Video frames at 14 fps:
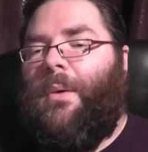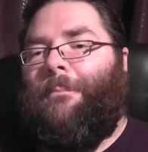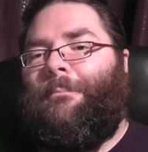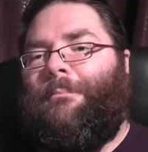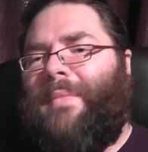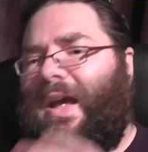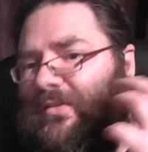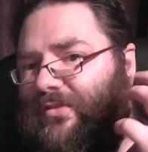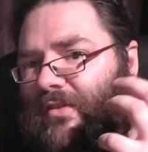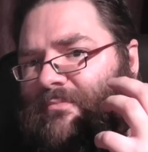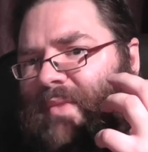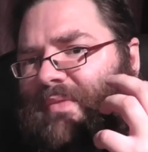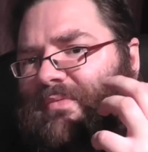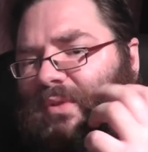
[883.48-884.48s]

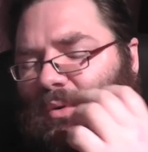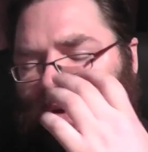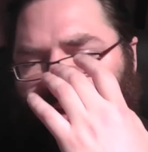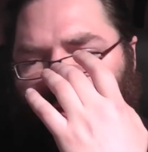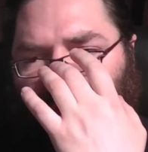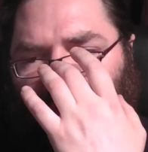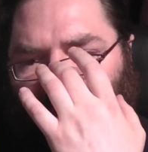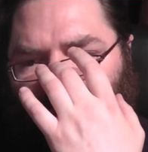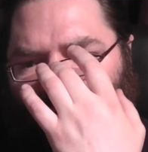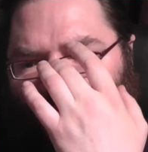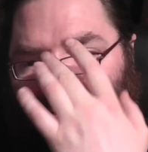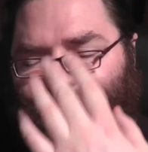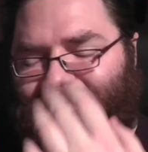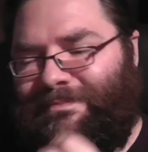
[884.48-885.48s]
Massive menthol hit on the
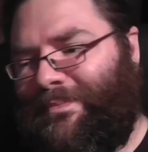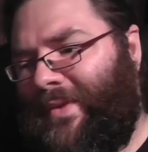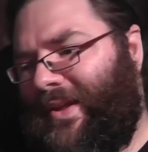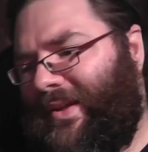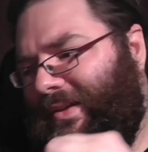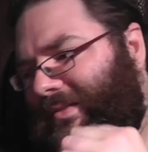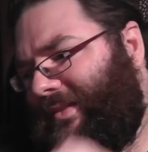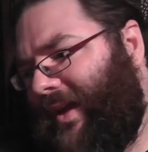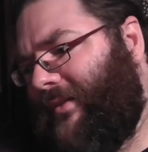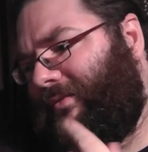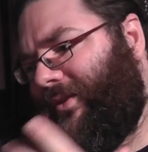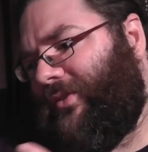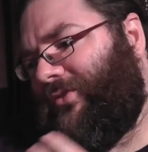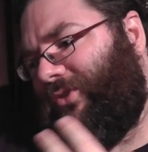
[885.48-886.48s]
way in.
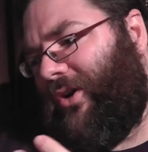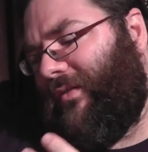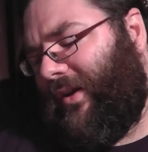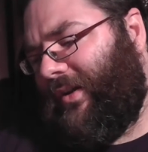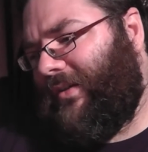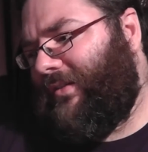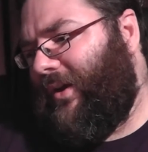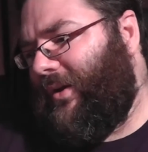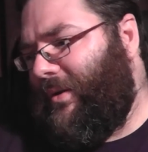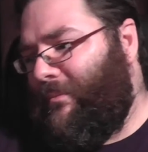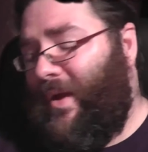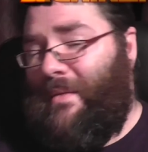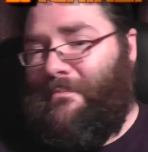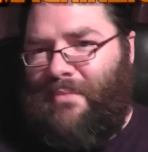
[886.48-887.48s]
Definite sort of undertone
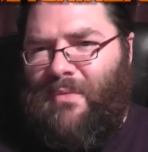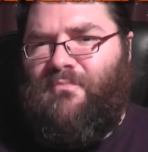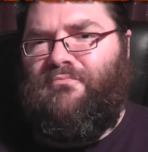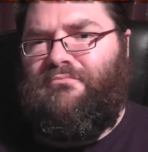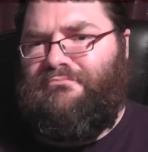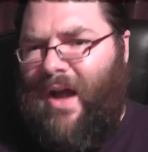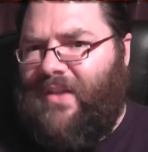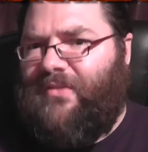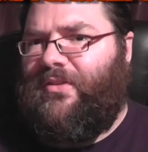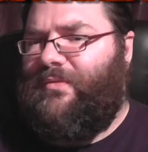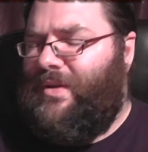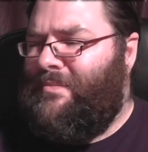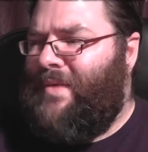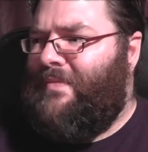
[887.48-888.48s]
of mint, but
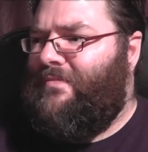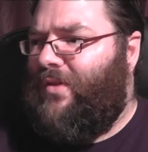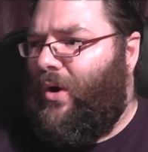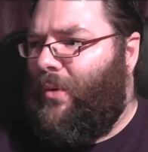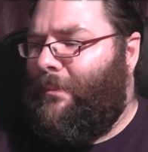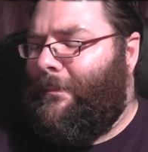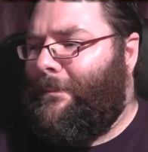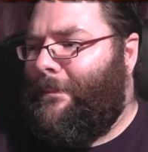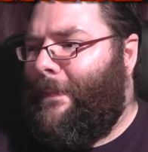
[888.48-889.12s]
massively menthol.